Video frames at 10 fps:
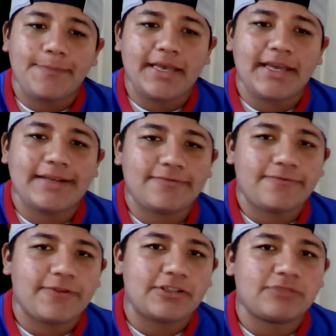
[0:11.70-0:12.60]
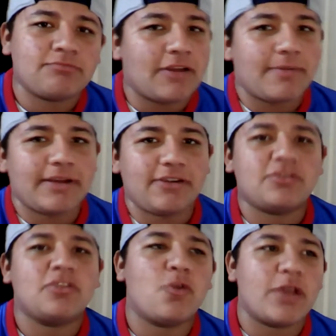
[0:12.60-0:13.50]
But first, everybody
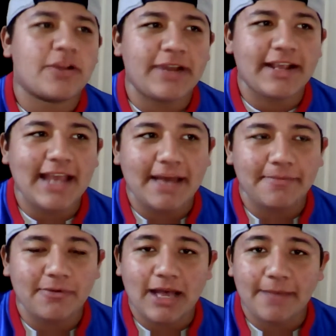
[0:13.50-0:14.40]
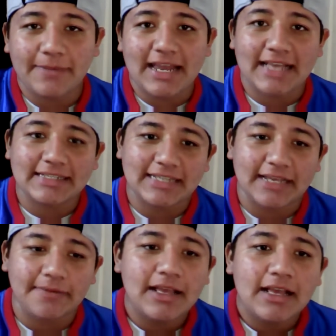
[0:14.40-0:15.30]
knows, quick recap of what happened last
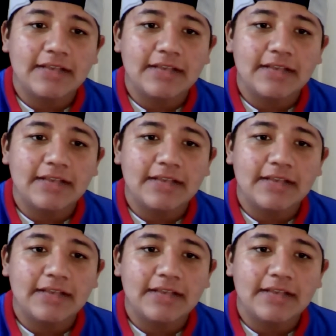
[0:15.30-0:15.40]
time.